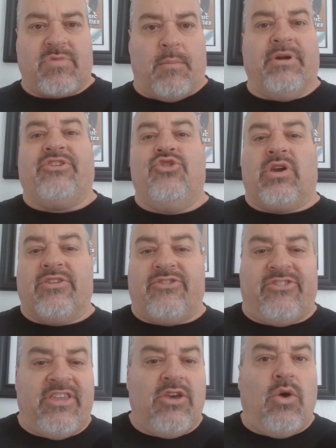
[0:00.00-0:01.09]
But you can
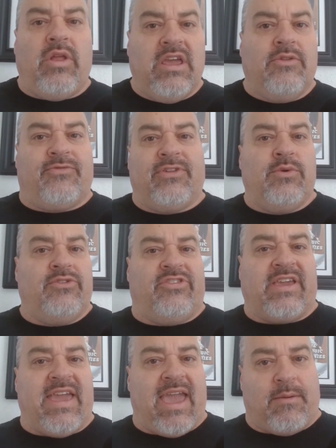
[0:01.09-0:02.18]
still influence the
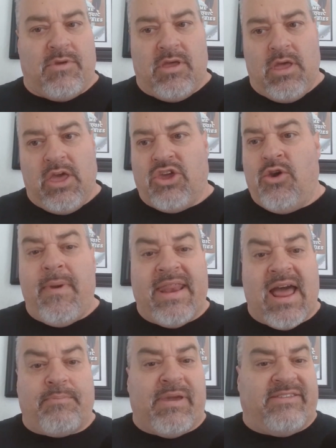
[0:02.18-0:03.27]
game. You may
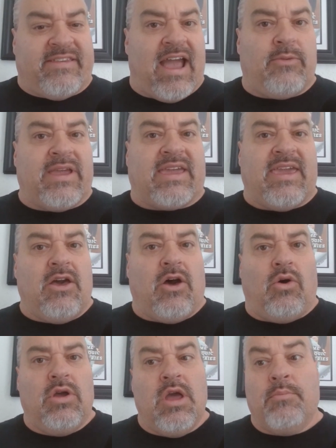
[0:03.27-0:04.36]
not be Tyreek
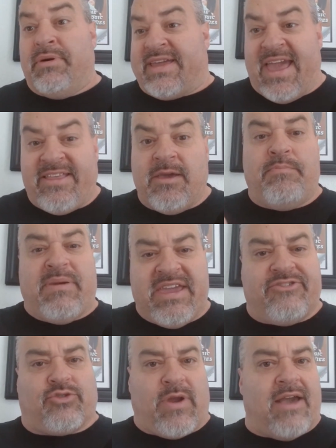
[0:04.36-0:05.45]
Hill, but can you be
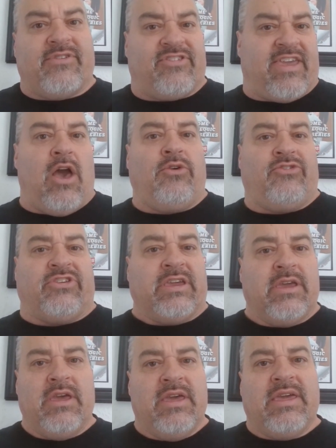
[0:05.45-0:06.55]
Travis Kelce
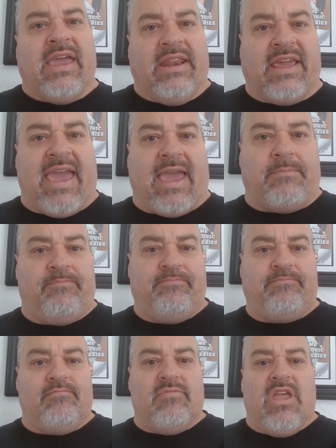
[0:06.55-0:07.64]
in a game?
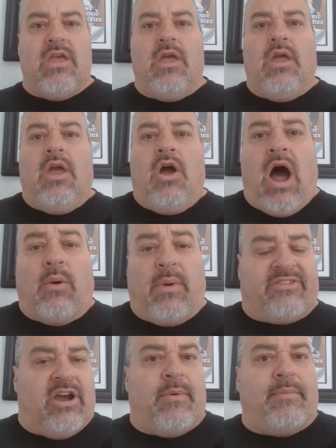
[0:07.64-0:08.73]
I want
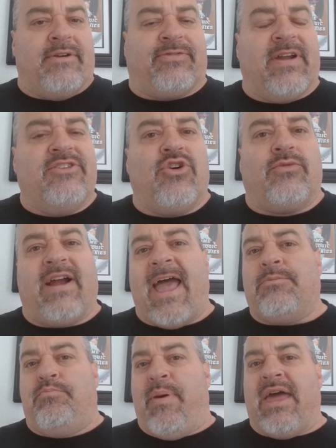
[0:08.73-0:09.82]
to talk about my friends over
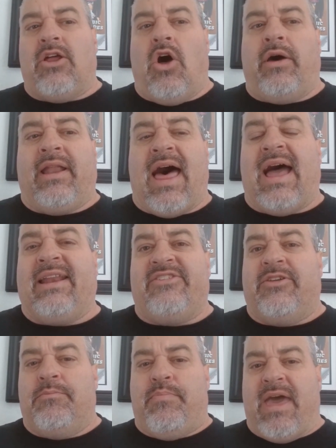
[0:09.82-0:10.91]
at BetOnline.
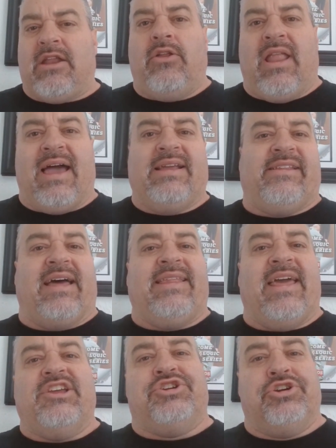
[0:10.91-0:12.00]
Listen,
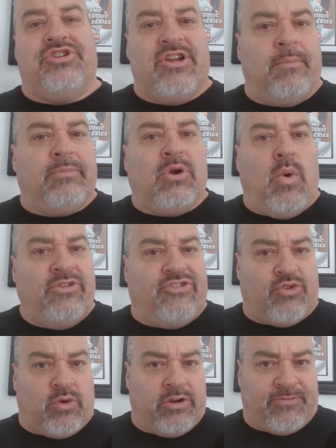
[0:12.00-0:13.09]
BetOnline.net is your number one
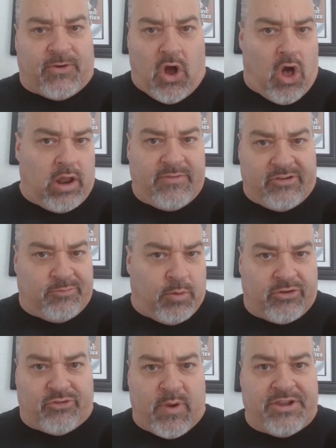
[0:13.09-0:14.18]
source for all of your
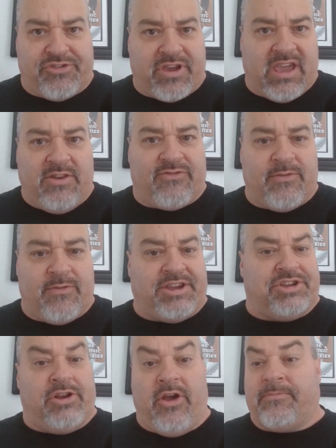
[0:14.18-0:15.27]
sports wagering
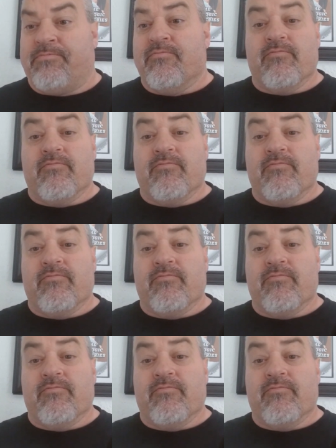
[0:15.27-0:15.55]
information. Look,